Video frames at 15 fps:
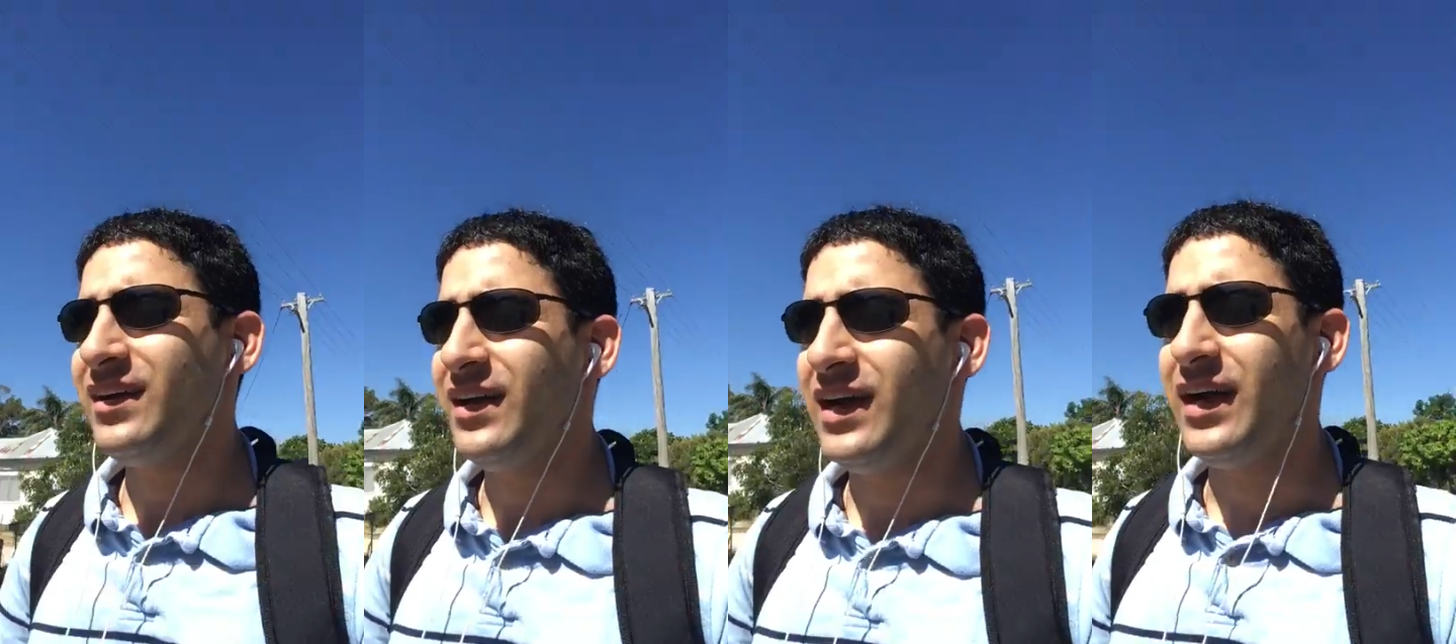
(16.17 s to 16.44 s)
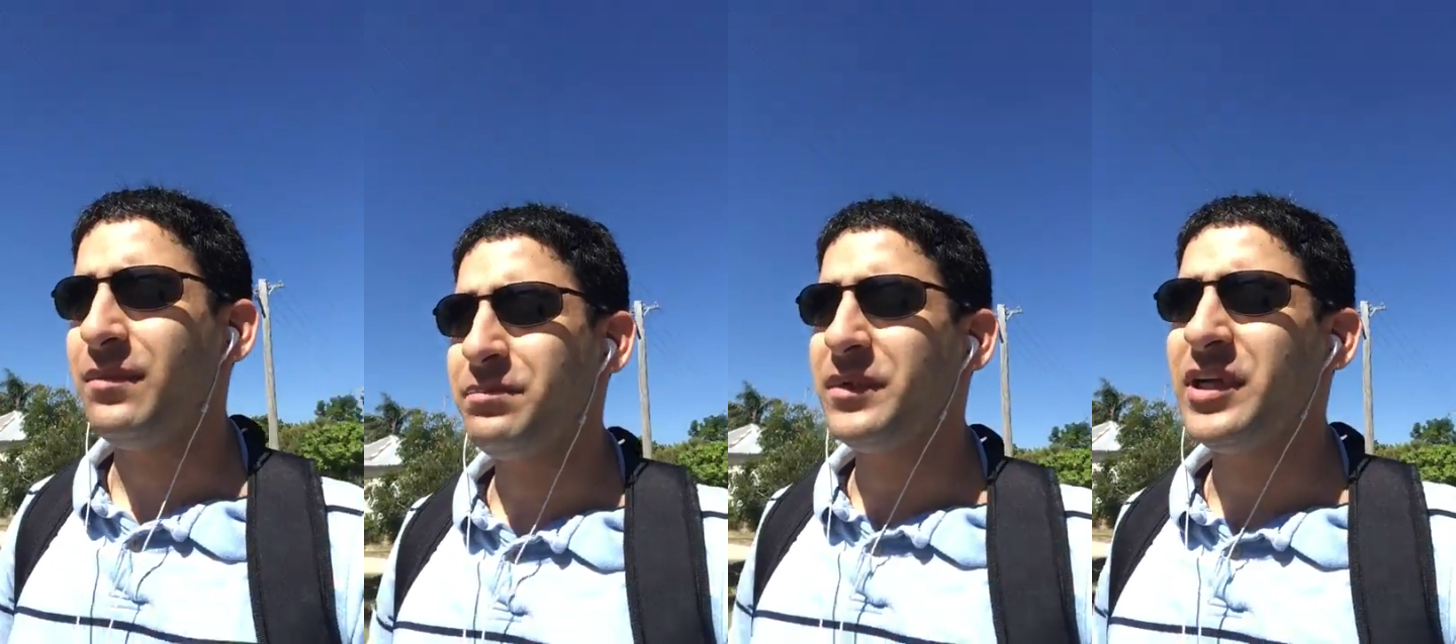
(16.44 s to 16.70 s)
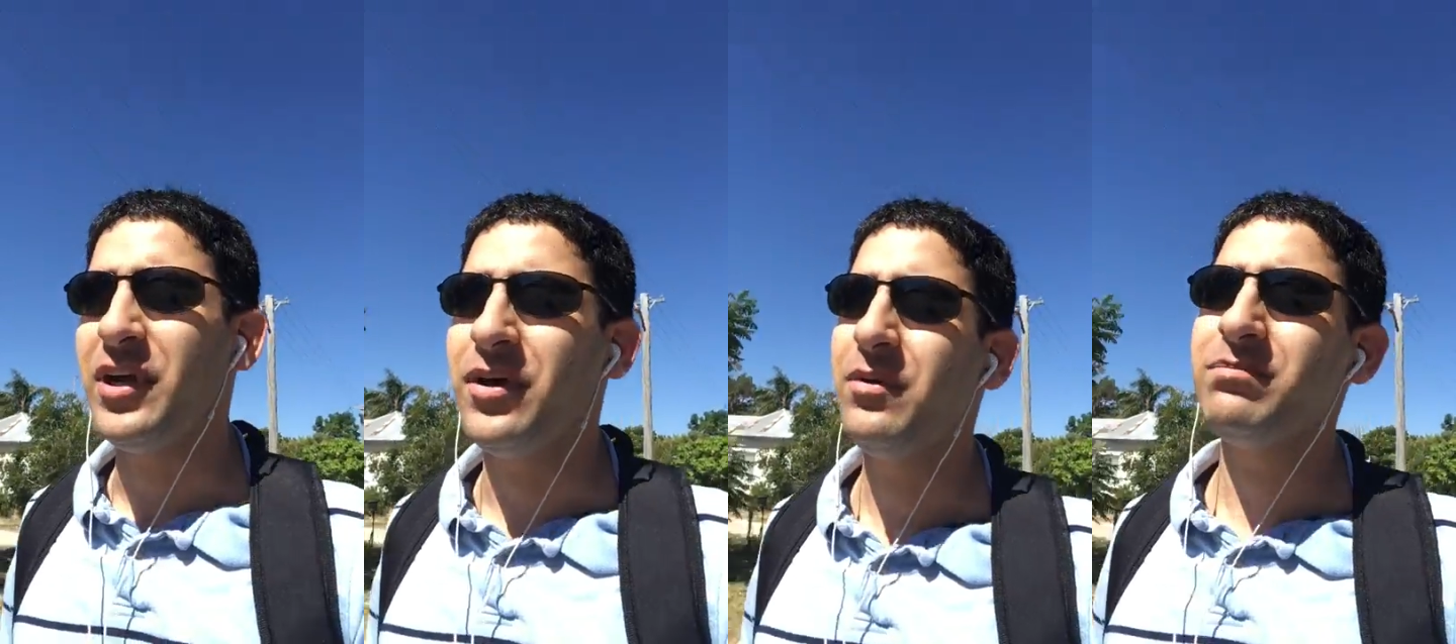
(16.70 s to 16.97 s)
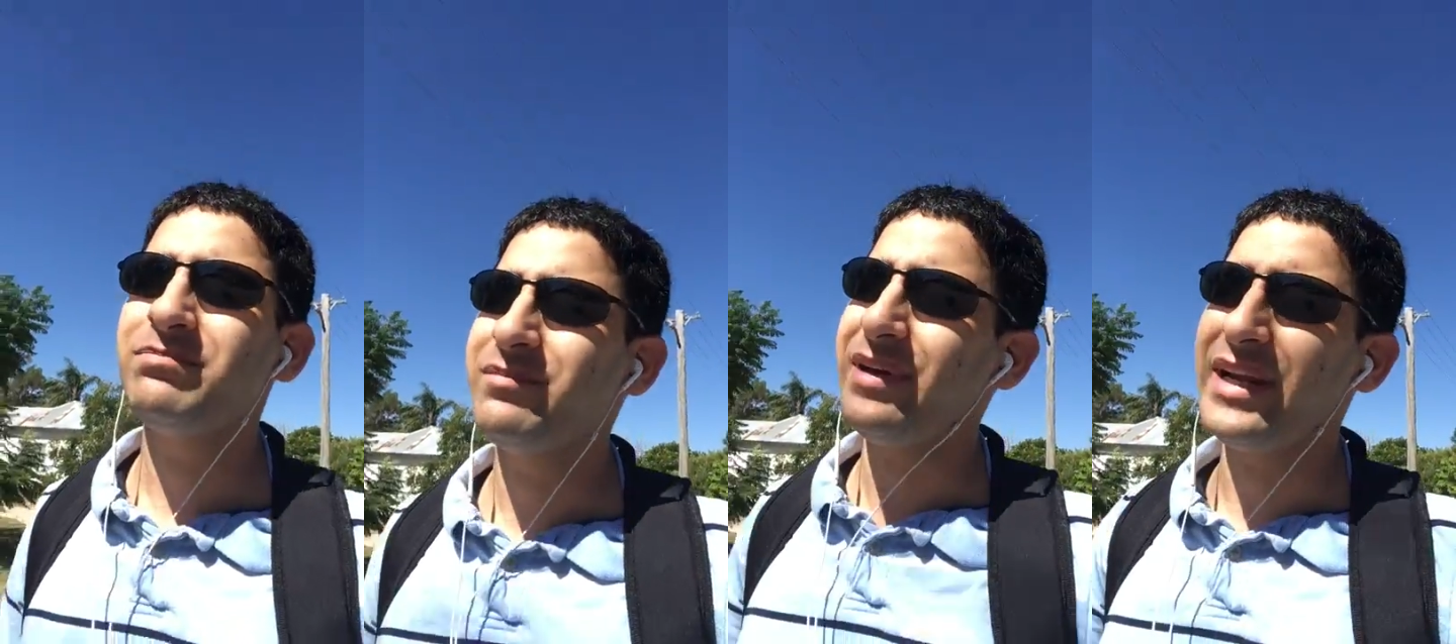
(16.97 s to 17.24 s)
Um, you
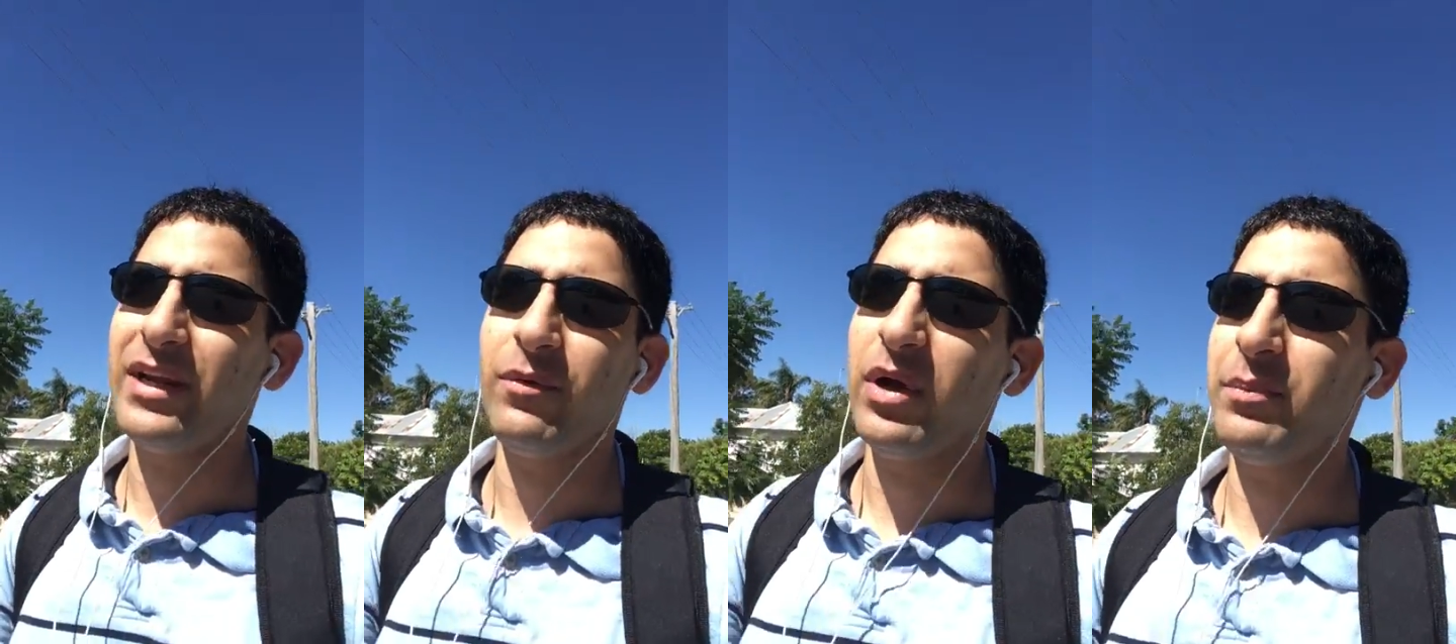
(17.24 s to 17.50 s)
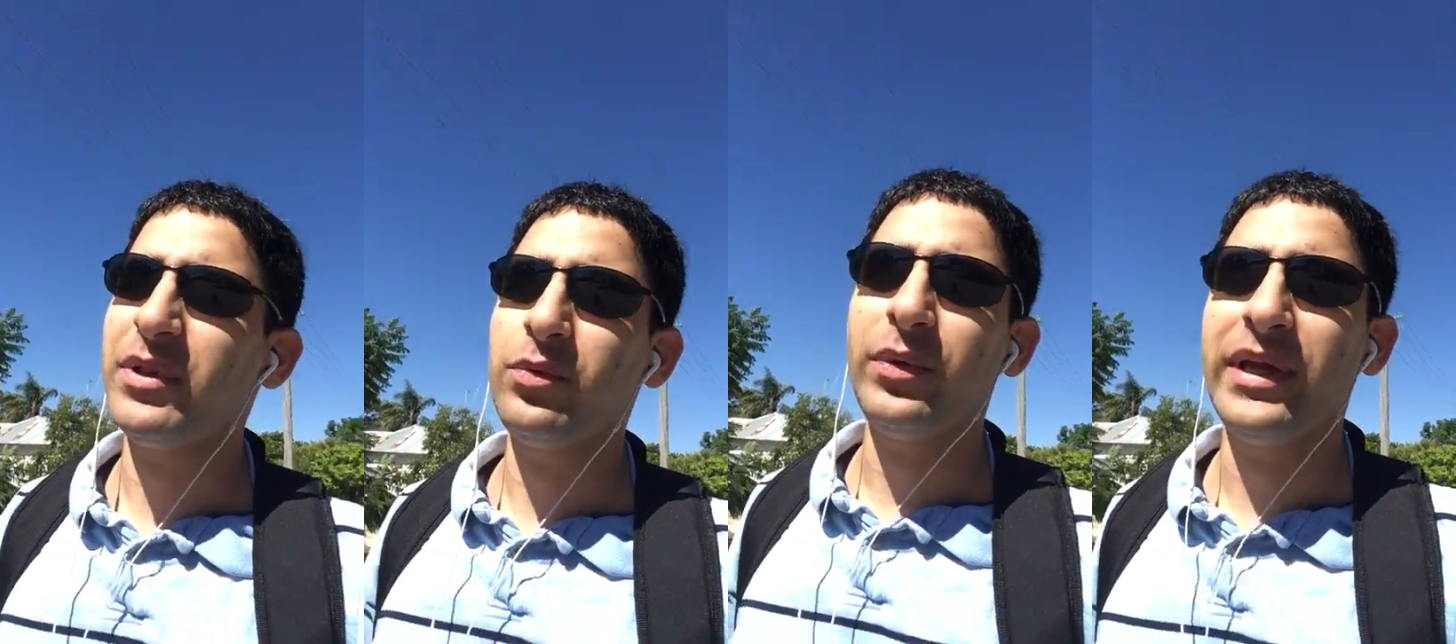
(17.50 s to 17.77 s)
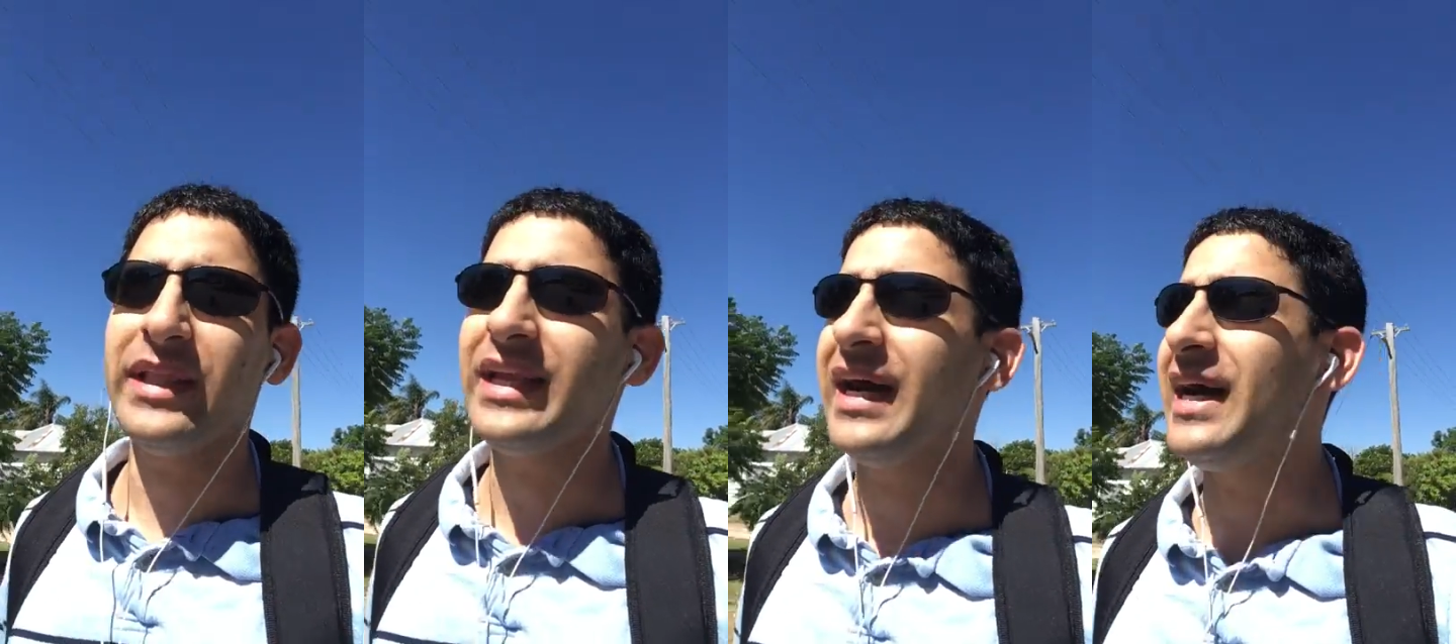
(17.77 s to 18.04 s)
know, anywhere between